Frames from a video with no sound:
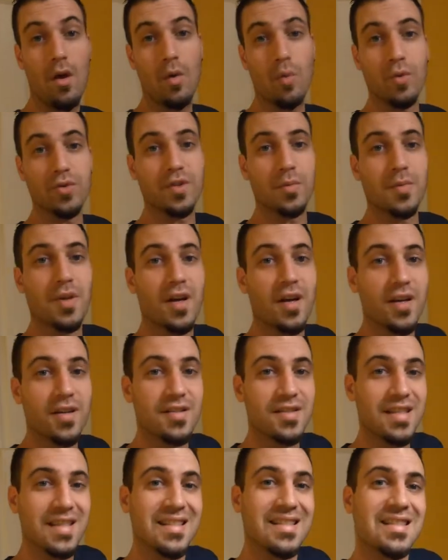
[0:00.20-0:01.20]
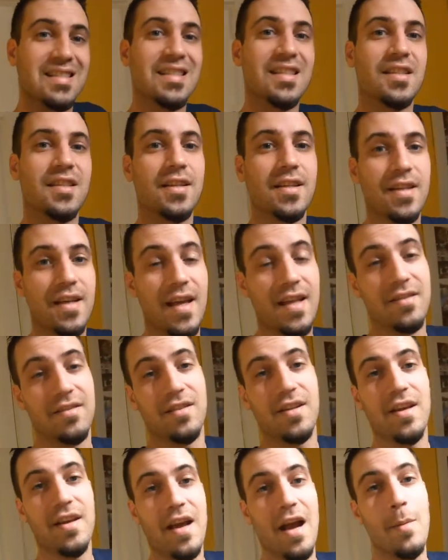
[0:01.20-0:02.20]
What's up guys, it's Dygnity, and
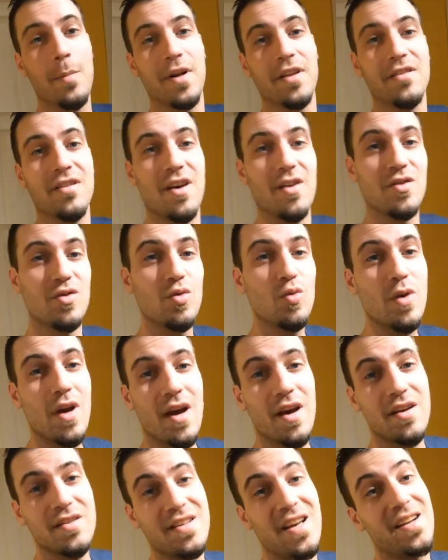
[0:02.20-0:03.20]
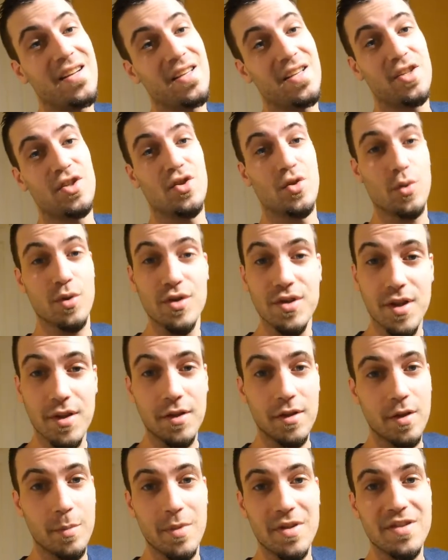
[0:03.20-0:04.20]
today I'm going to tell you guys how to get your
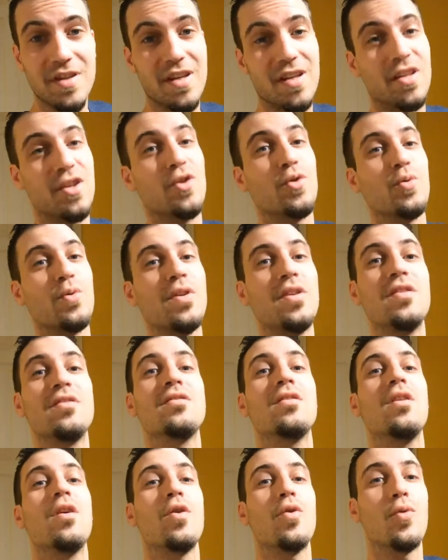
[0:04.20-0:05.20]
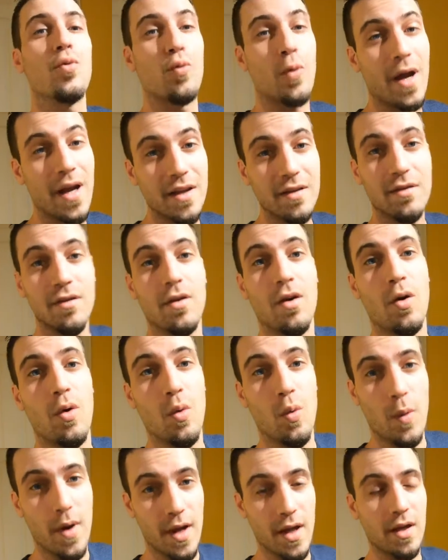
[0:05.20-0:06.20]
seller limits increased right
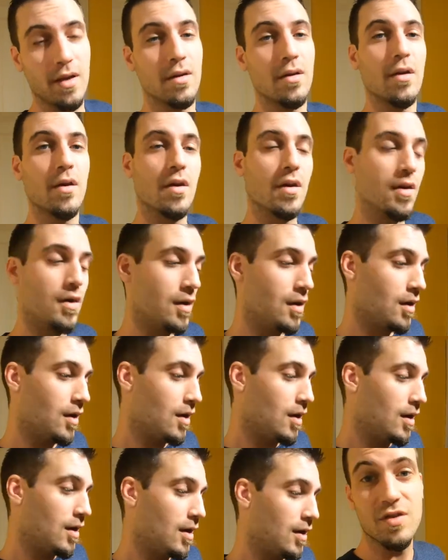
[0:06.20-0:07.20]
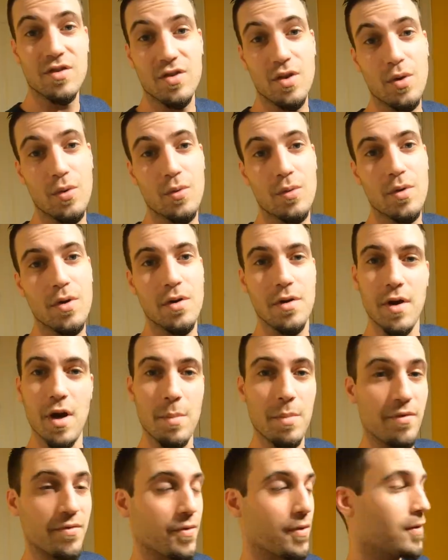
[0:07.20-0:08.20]
away. So,
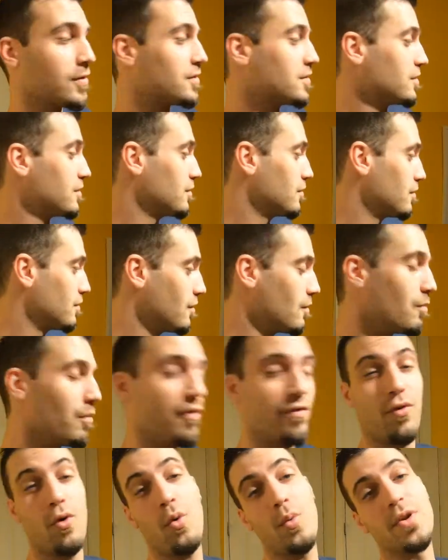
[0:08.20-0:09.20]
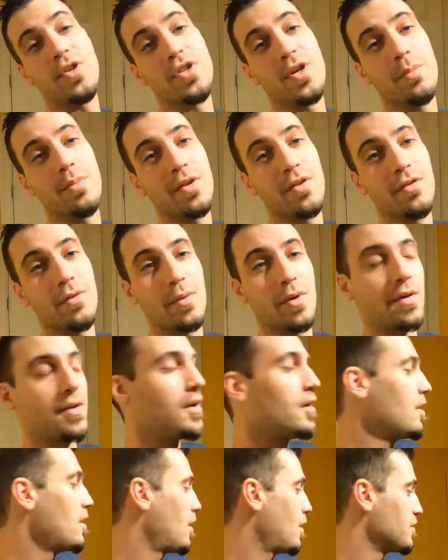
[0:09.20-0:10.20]
but first, before we jump into it,
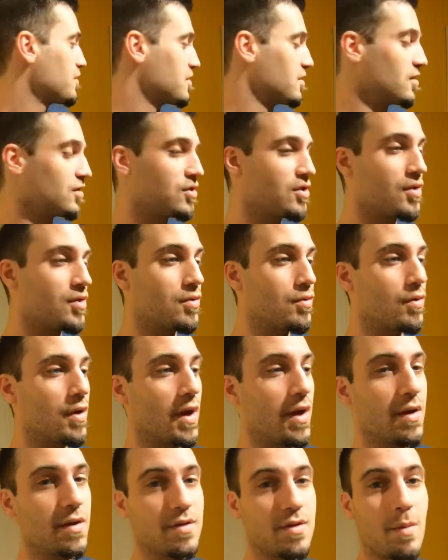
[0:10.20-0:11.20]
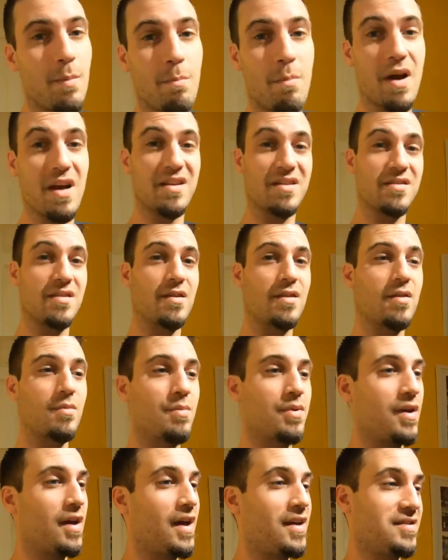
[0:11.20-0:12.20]
I was going to show you guys my
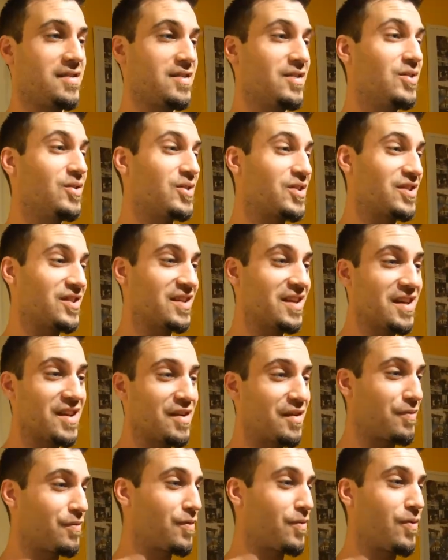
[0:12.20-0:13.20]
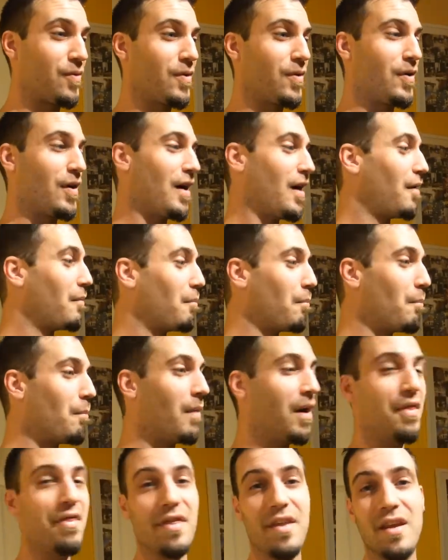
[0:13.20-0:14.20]
setup as it looks like for a
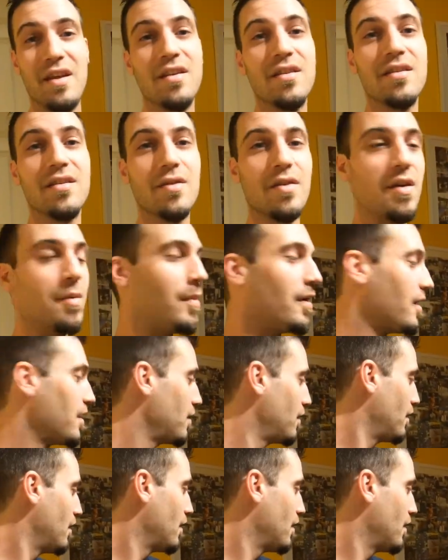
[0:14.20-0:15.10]
month into eBay.